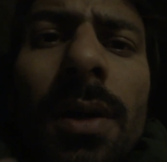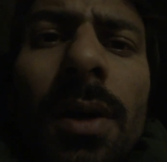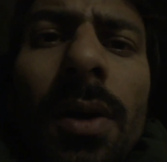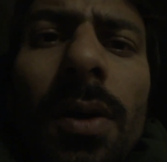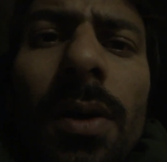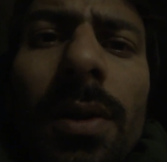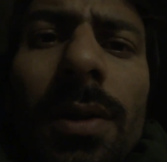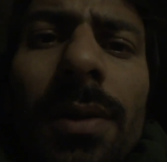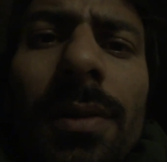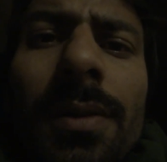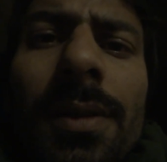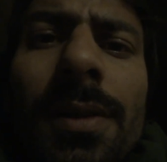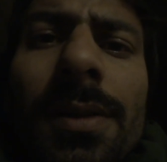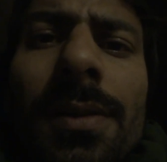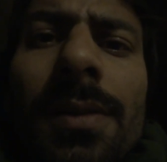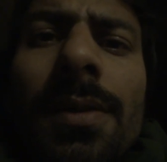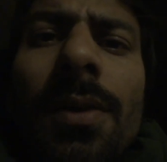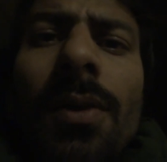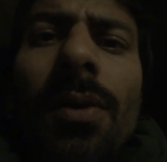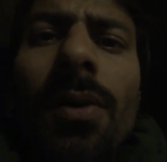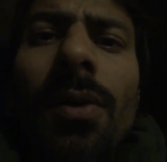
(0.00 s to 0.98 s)
Although
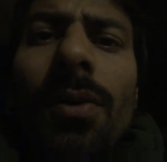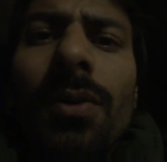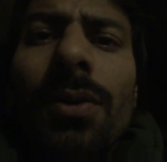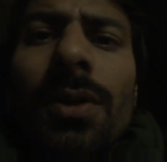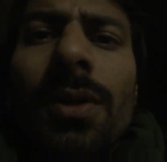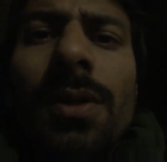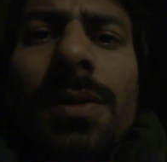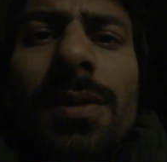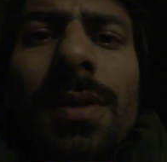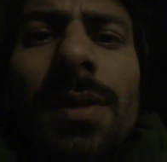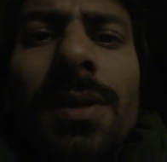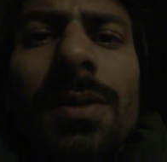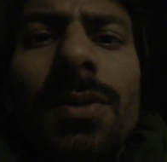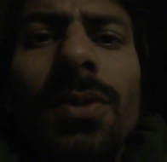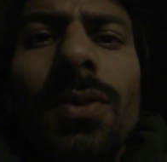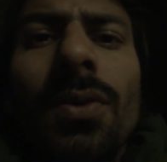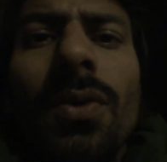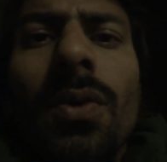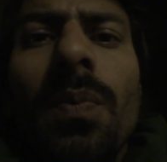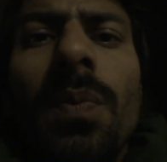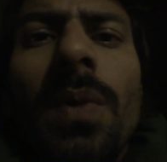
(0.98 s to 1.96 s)
these, though, these things
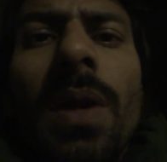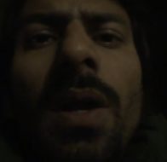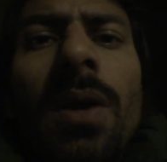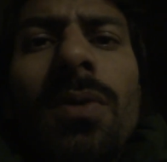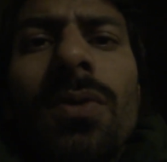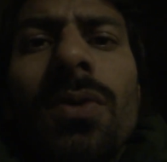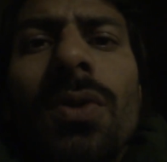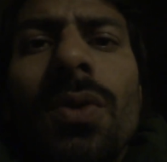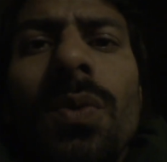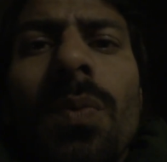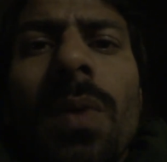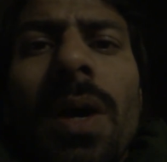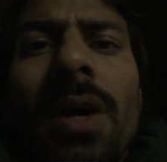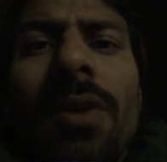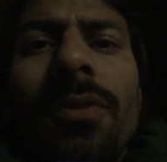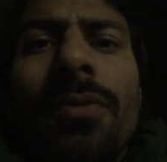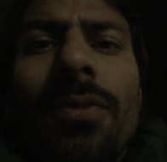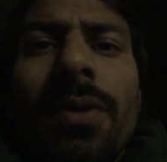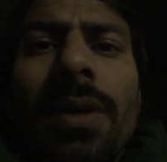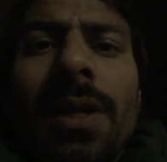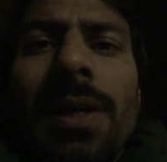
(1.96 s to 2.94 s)
do not belong to my
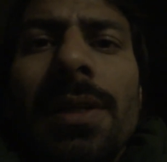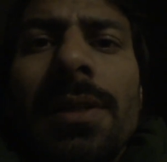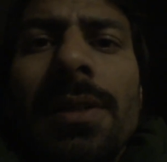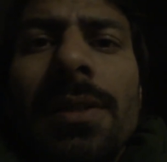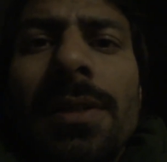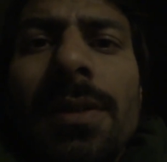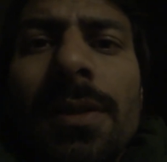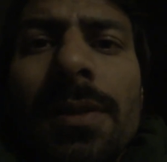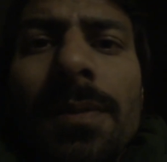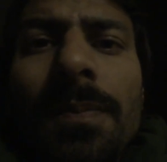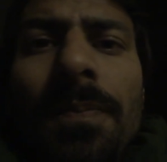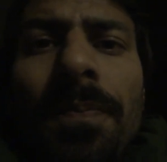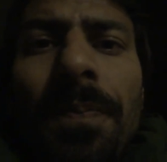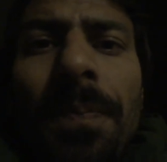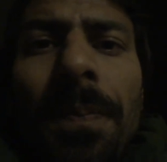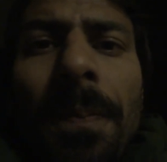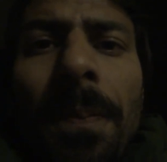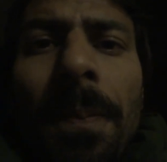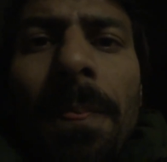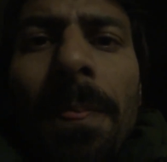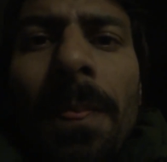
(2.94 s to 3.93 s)
field,
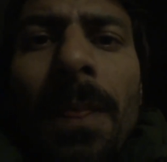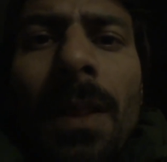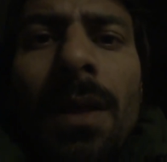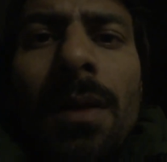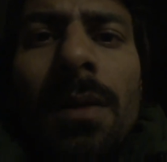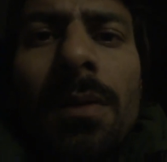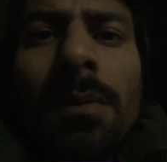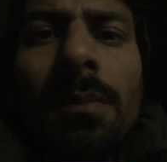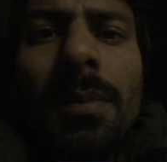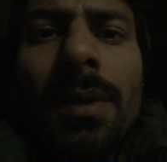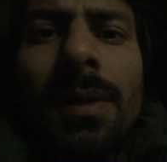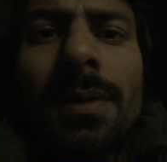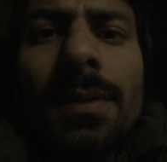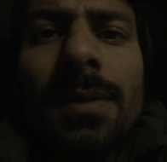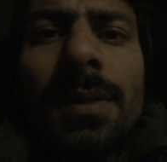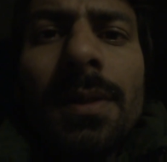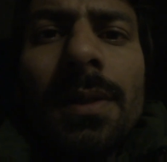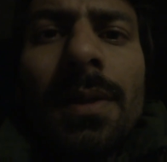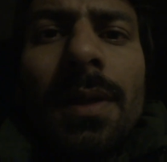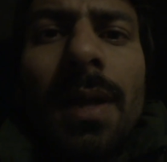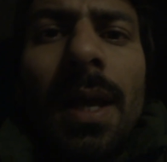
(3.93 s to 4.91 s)
but
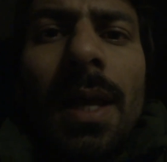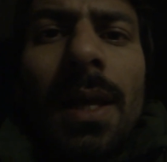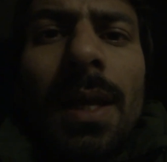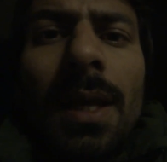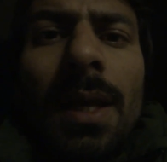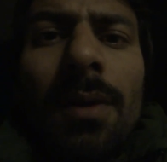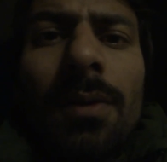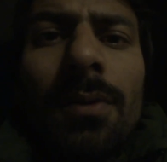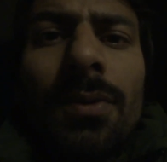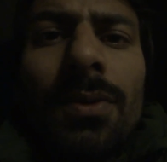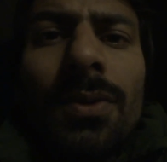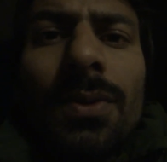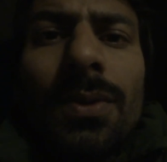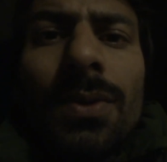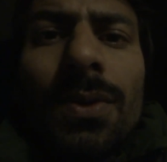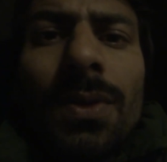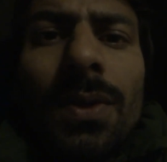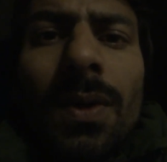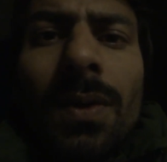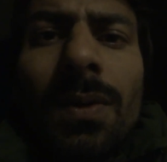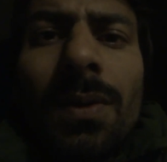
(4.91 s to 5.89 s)
still I love to
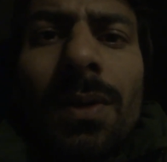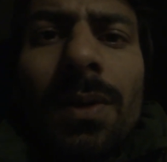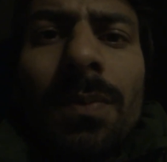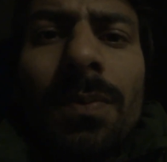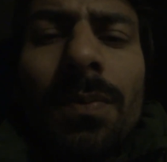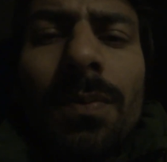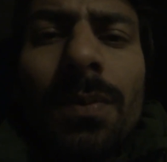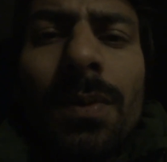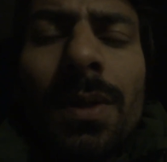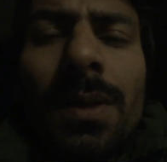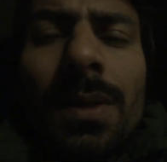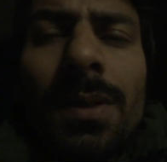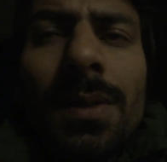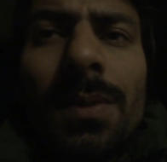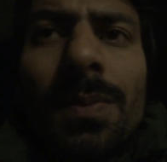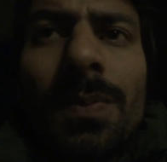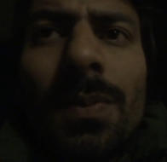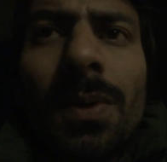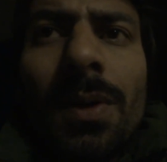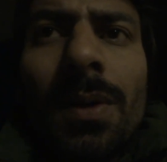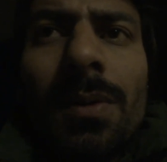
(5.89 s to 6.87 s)
solve the, these
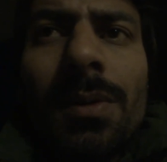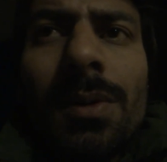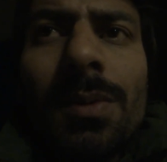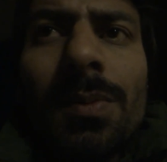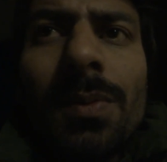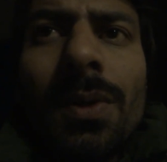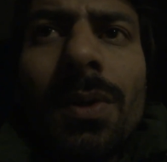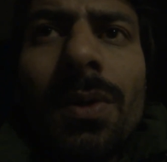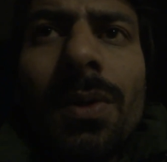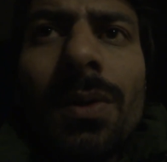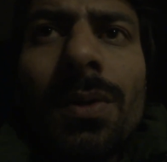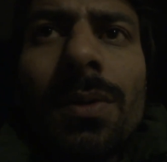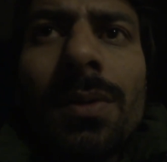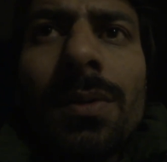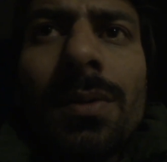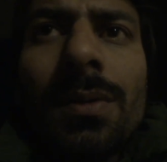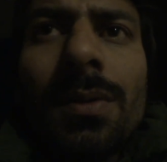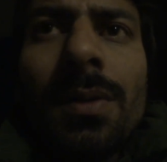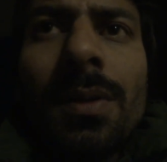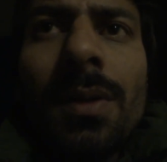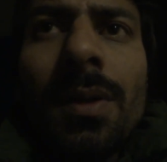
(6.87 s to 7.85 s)
problems
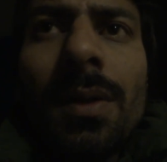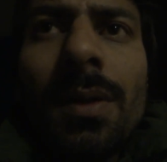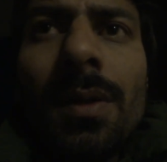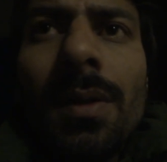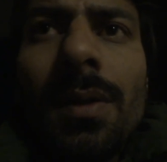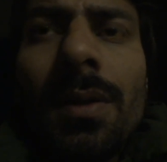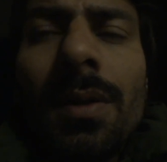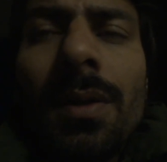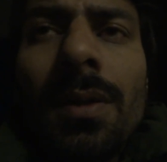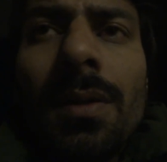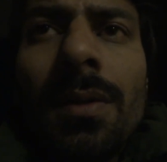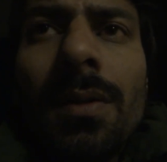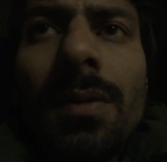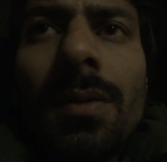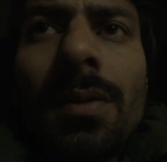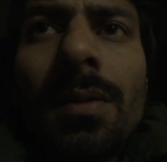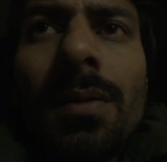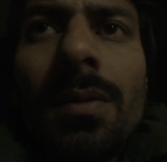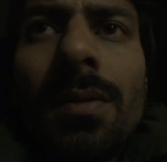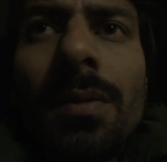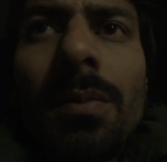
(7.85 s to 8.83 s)
because they
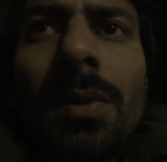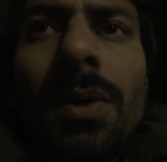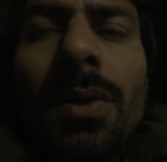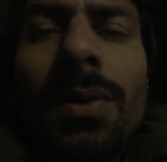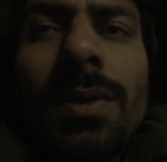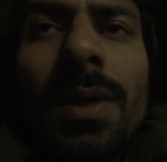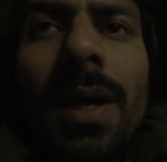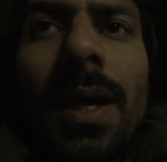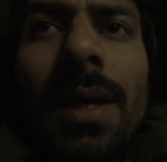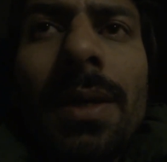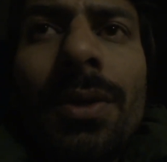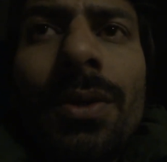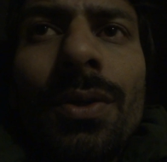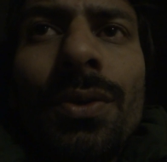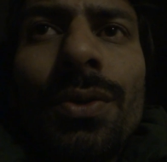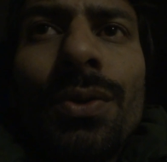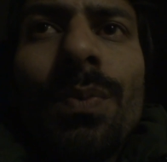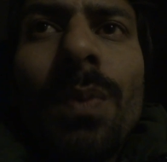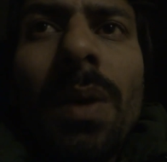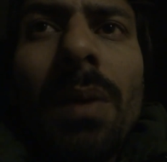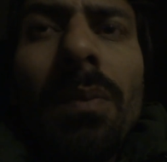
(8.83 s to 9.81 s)
because I
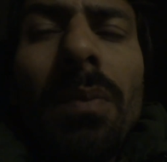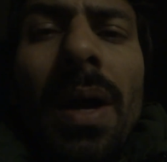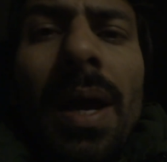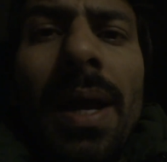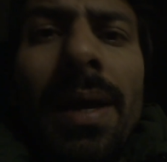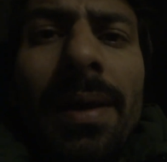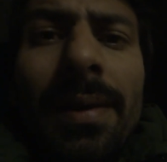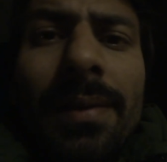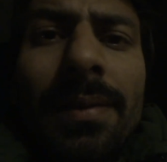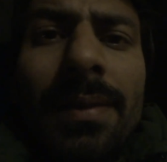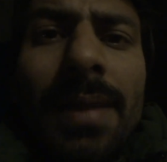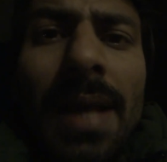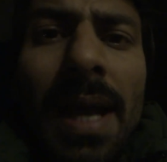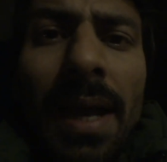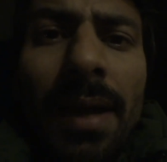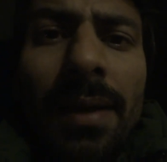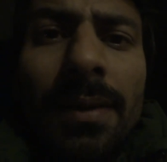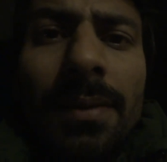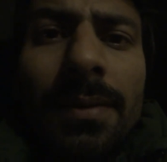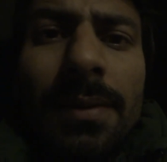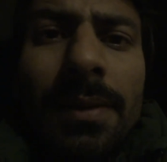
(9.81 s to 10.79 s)
use my mind in
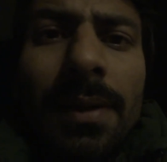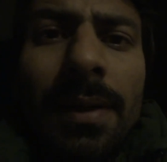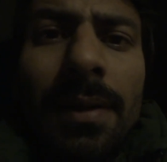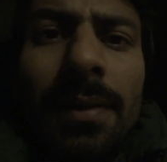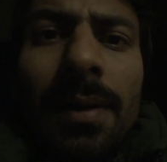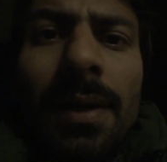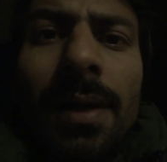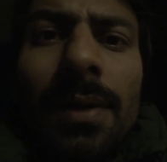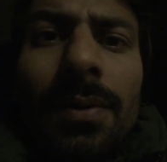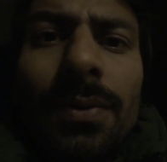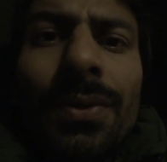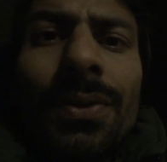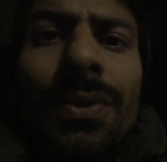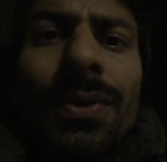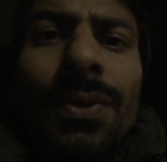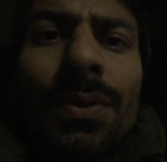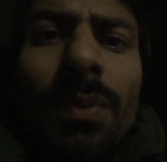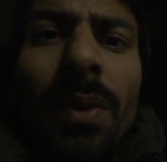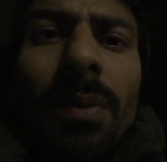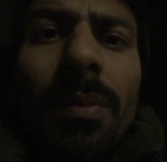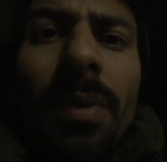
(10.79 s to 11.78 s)
that and I love to
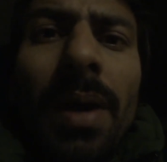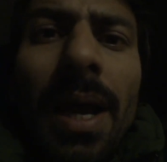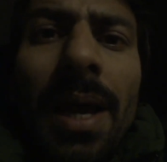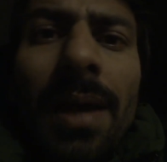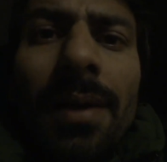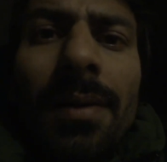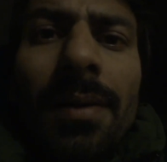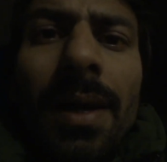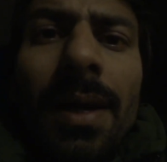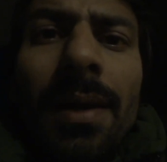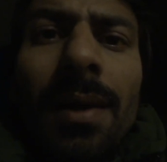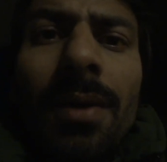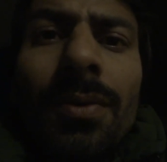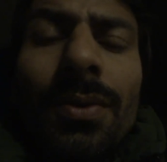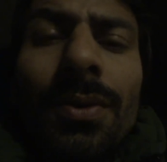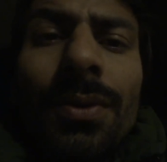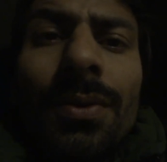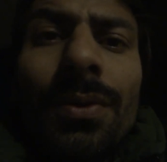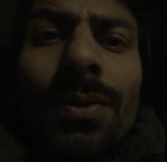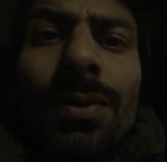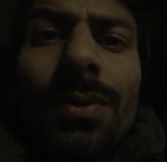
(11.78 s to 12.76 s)
use my mind I love
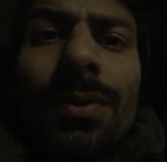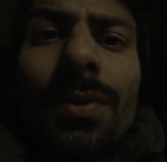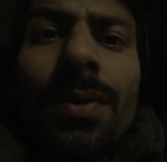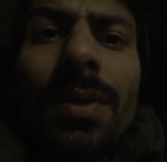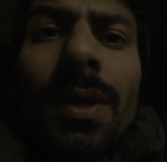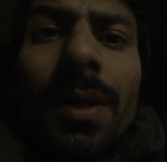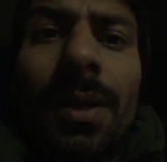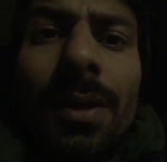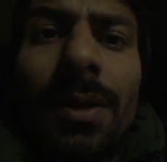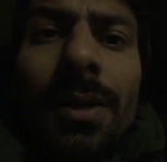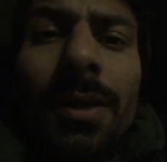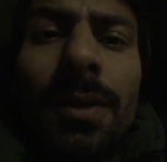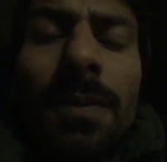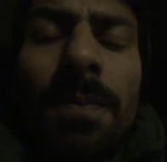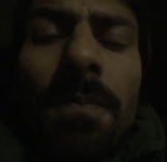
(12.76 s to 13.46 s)
to think